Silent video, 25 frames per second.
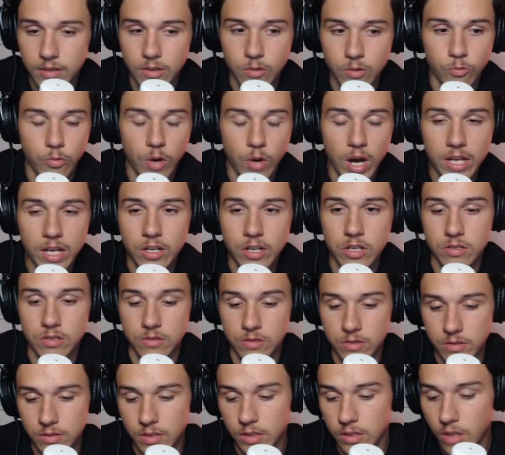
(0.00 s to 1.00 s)
Why? Because
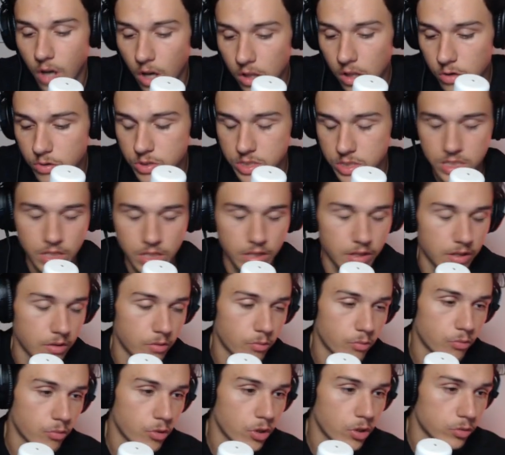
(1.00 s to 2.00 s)
the dollar is the
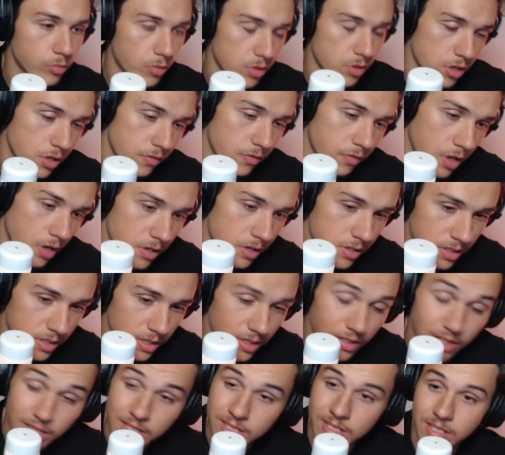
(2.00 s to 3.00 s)
world reserve currency.
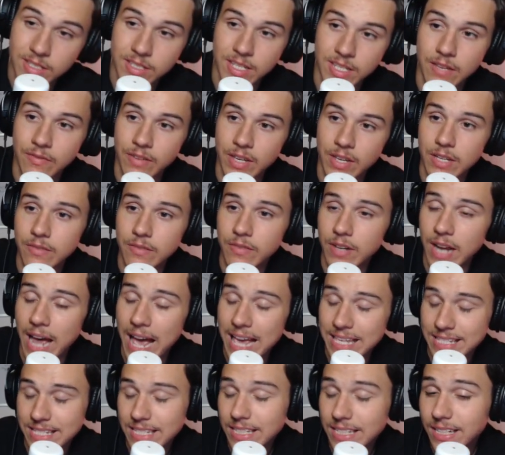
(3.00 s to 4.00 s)
It's a safe haven
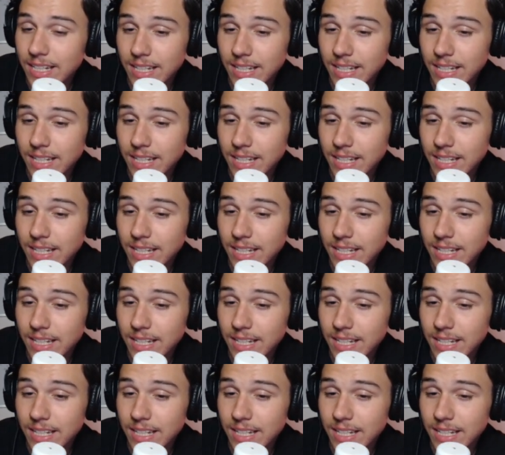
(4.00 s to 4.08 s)
asset.